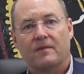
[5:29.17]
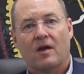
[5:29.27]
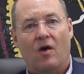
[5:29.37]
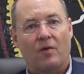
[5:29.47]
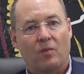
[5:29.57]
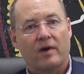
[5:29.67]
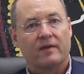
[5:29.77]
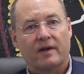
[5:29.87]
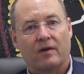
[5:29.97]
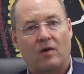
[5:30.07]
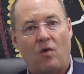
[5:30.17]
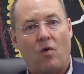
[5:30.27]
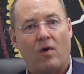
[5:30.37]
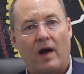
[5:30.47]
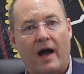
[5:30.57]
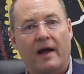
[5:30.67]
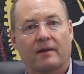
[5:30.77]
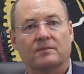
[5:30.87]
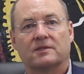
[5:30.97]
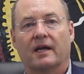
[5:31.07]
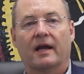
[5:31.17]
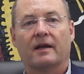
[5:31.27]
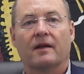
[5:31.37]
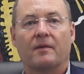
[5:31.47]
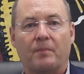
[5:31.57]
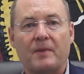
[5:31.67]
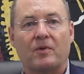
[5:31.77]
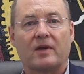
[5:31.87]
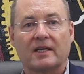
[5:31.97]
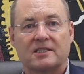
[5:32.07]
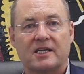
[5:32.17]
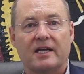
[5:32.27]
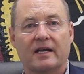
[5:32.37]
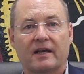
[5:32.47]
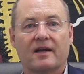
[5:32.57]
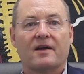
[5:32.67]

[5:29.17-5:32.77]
on one of their core items, and people can see